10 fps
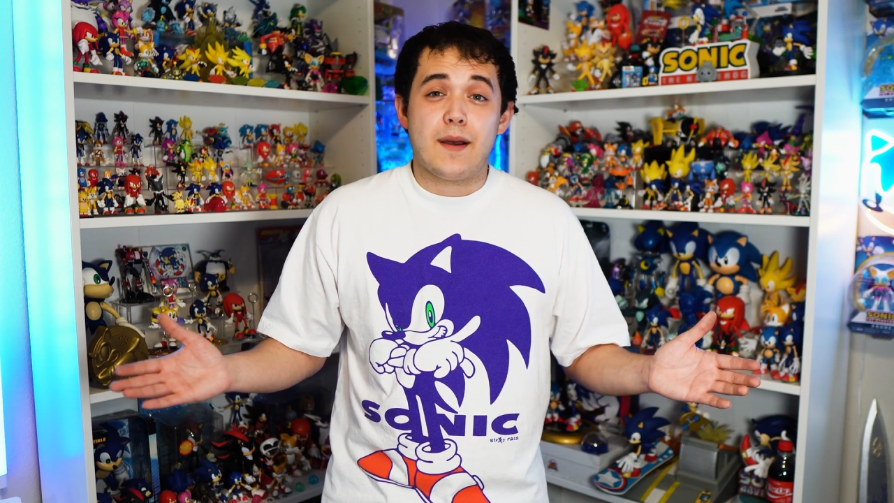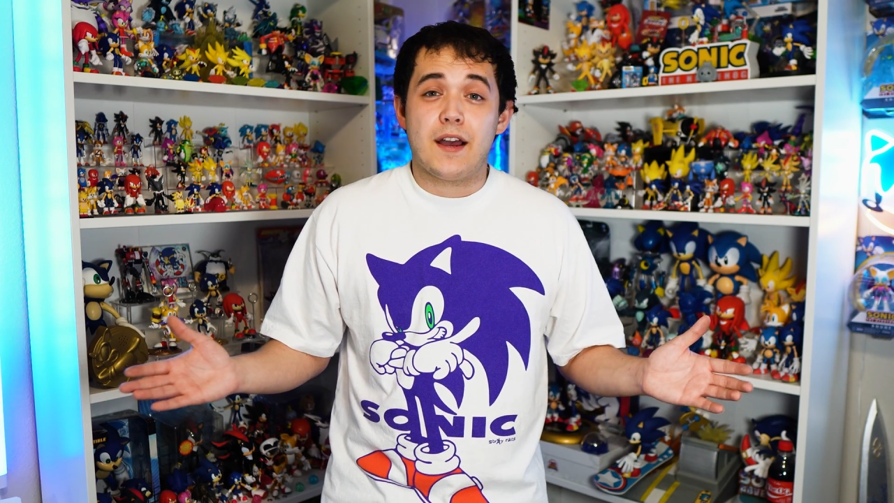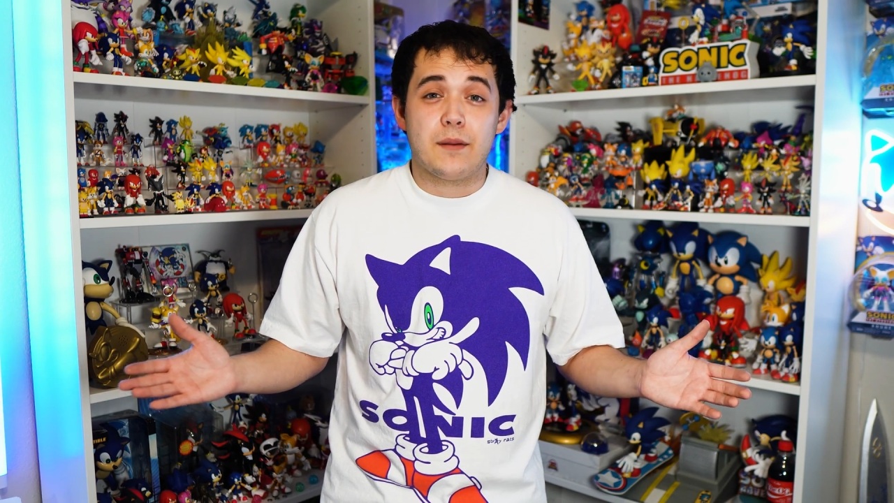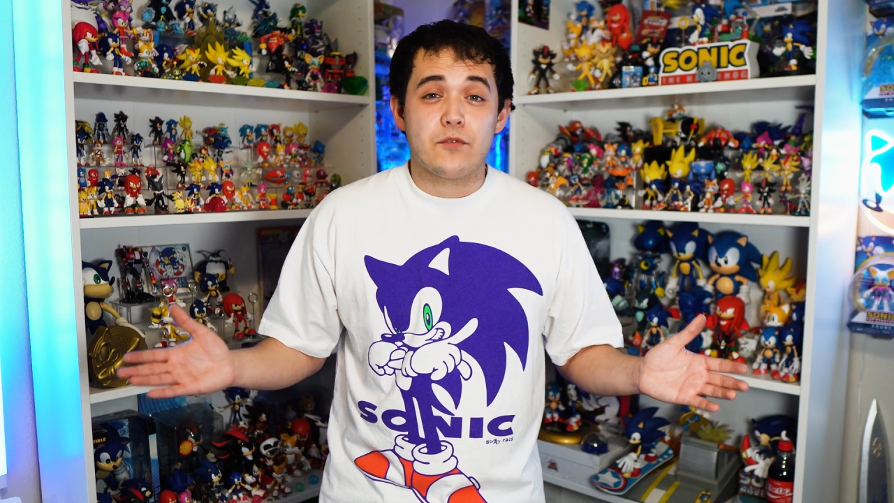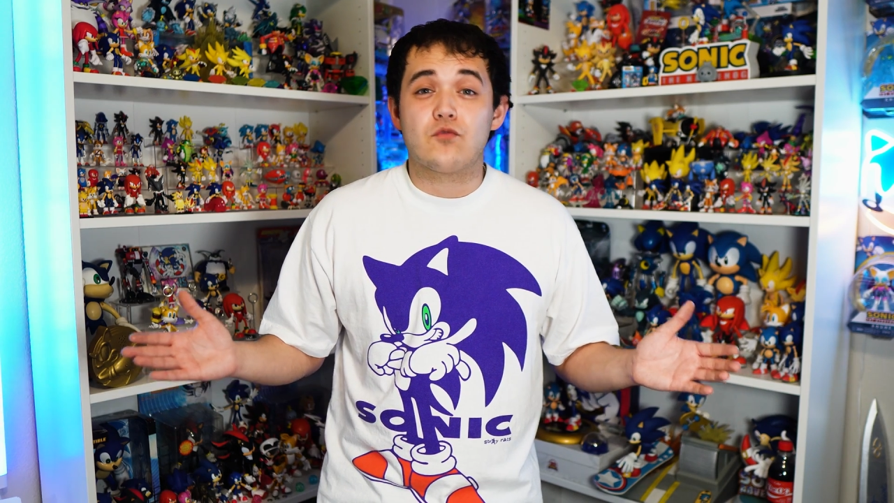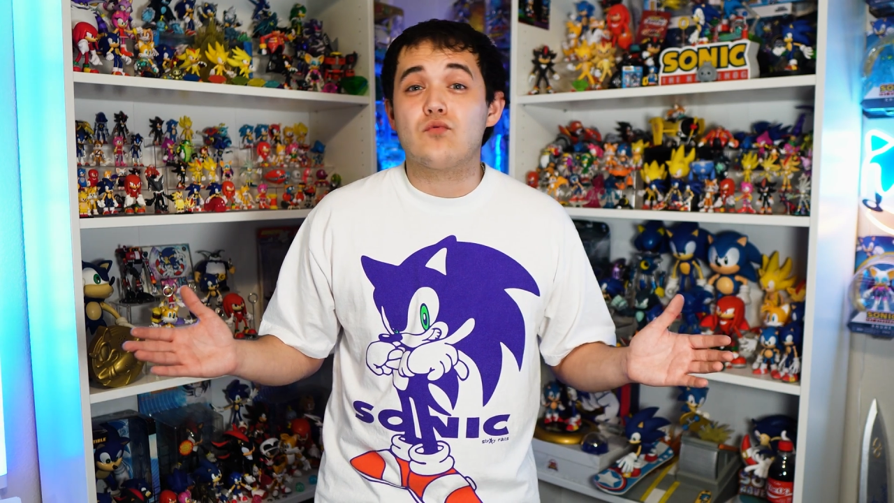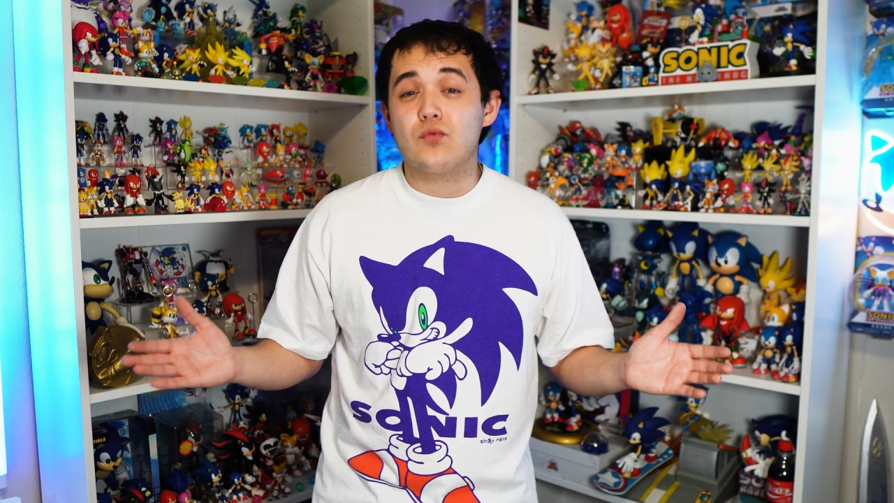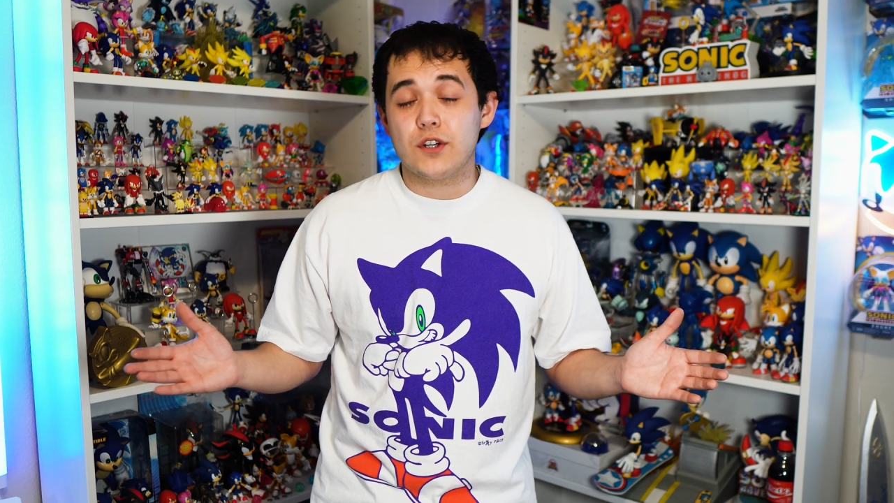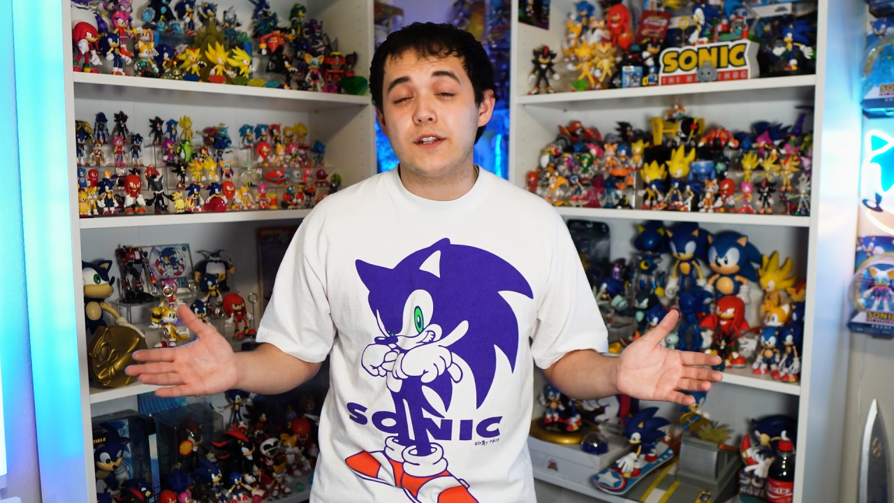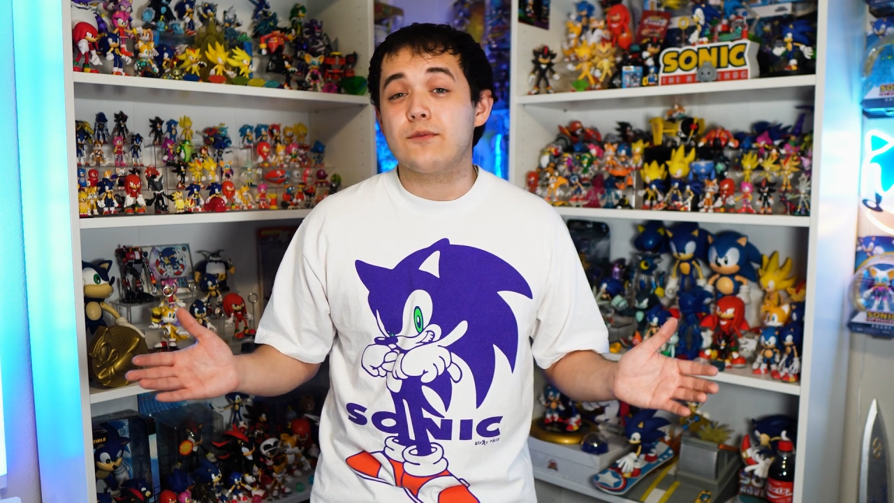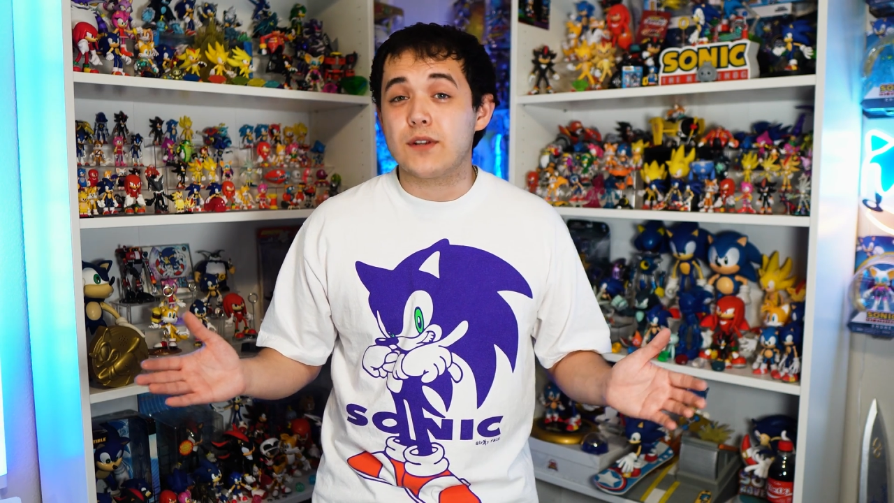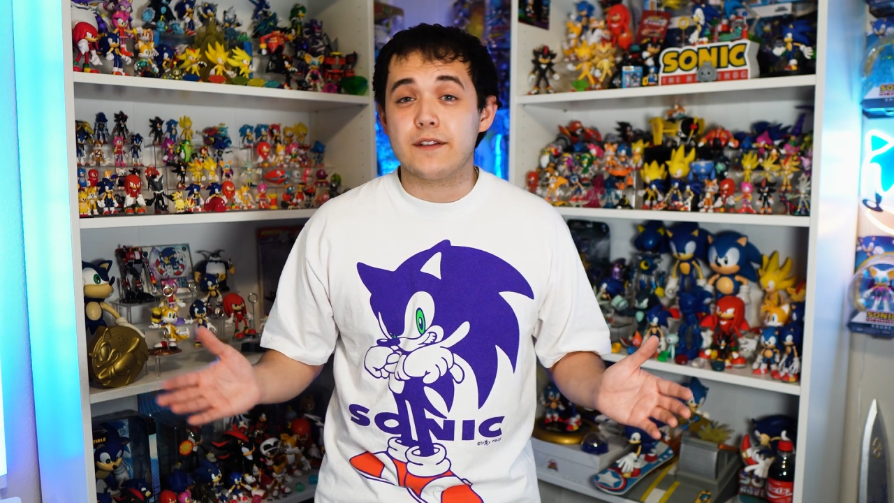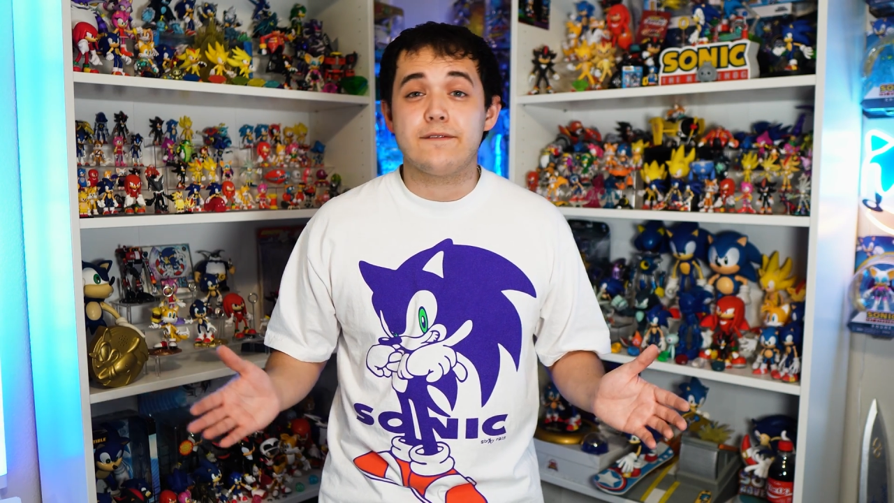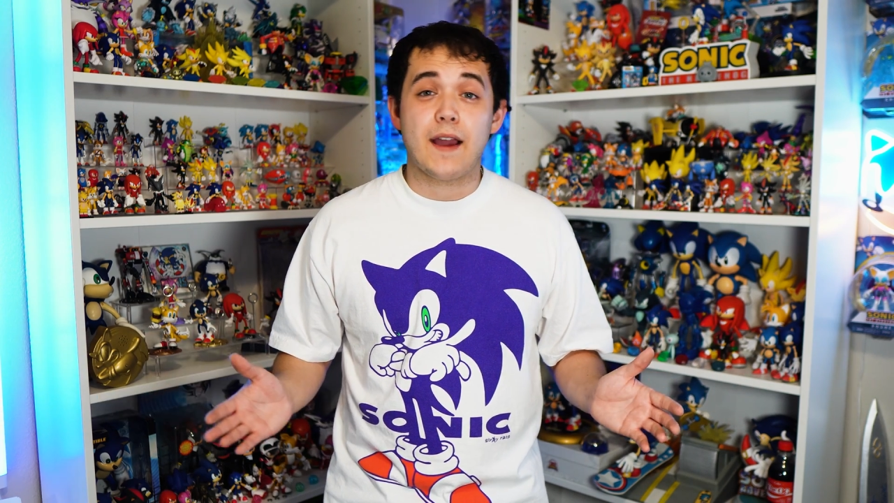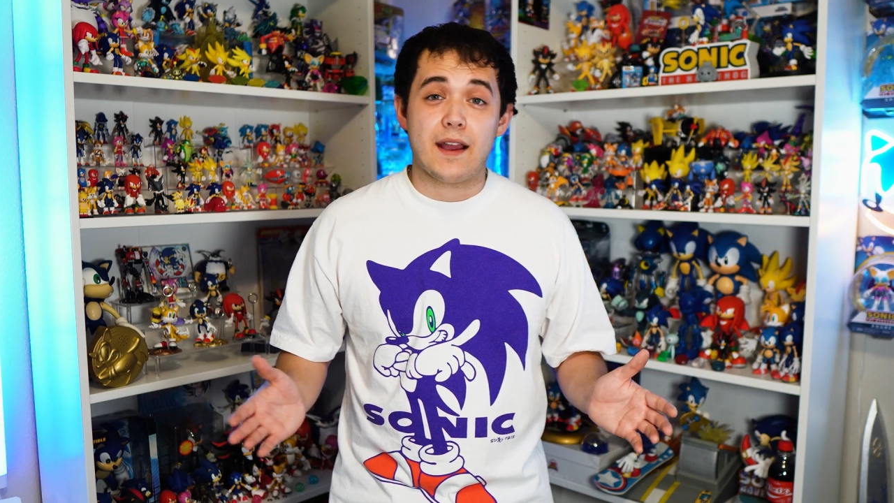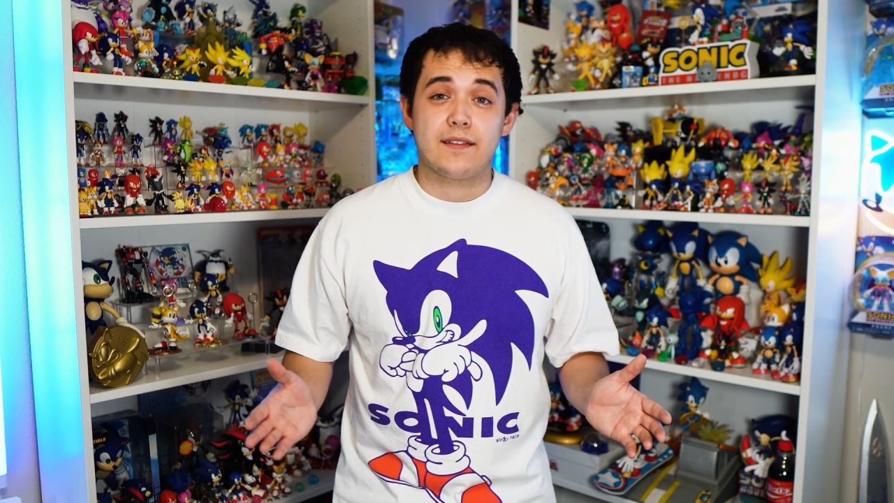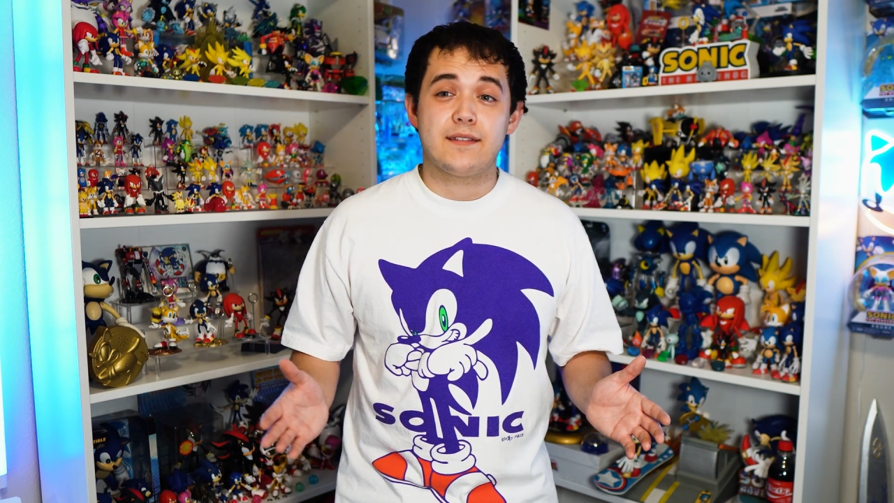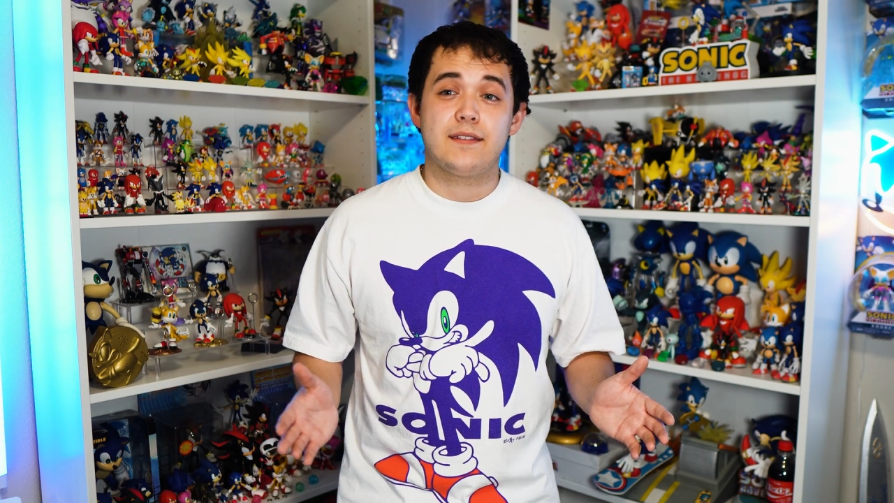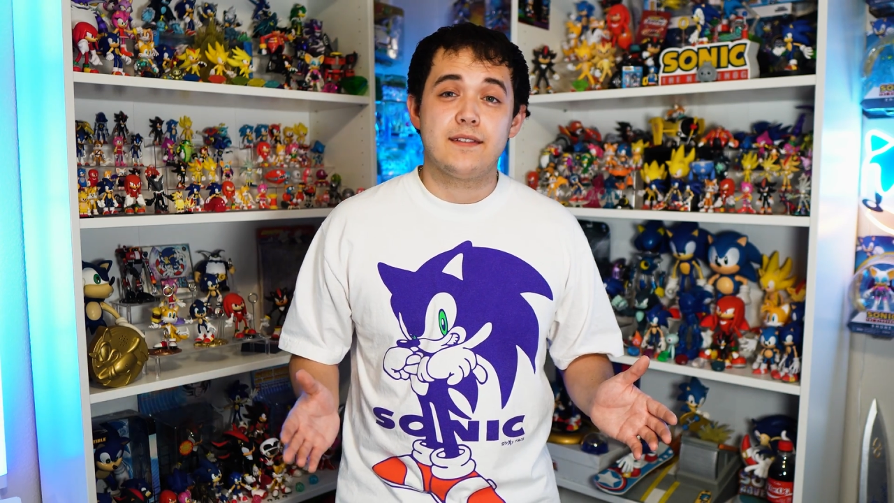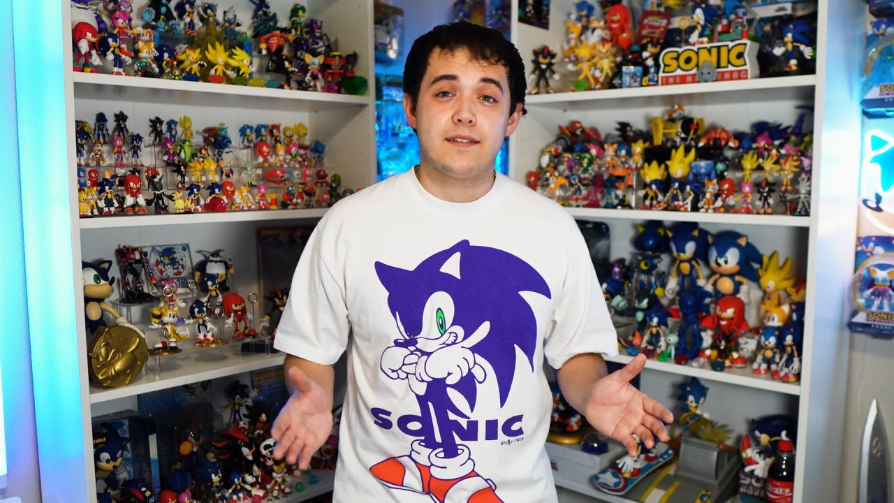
items really, really fast.